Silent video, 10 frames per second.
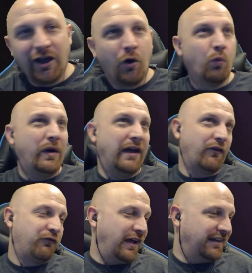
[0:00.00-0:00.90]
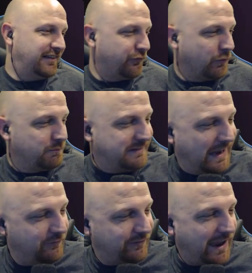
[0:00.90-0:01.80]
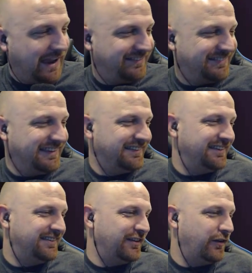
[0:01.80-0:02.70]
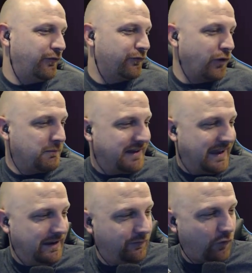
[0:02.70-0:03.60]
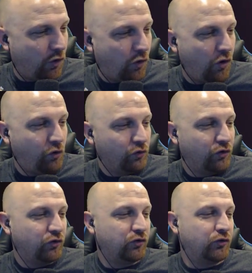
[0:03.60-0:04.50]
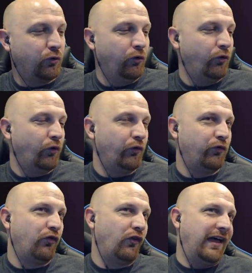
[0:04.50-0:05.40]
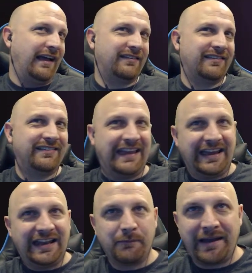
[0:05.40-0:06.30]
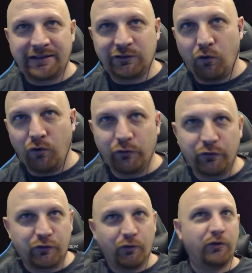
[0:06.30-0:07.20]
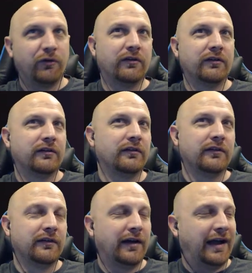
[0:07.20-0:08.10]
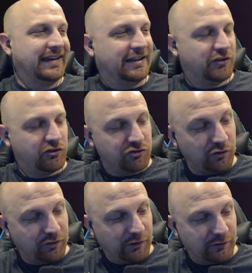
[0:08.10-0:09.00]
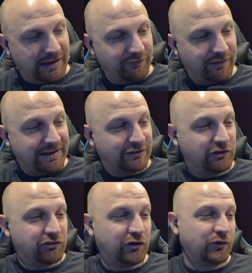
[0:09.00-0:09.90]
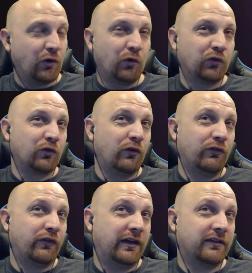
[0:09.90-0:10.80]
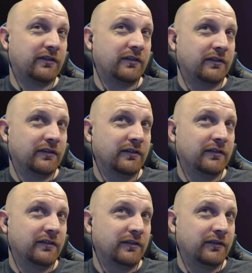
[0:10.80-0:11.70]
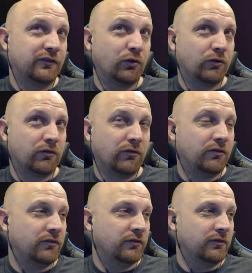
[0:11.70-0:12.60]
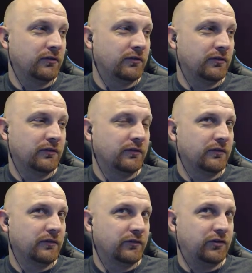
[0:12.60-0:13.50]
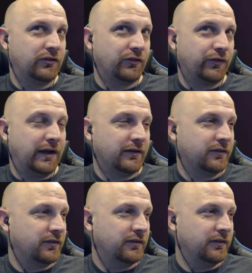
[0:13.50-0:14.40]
We have a flex here from Dave, guys. This is from Dave. Old school flex. Taking it back to old school. I get the joke there, Dave. I get the joke. Old school flex. Schoolgirl. She's a flex.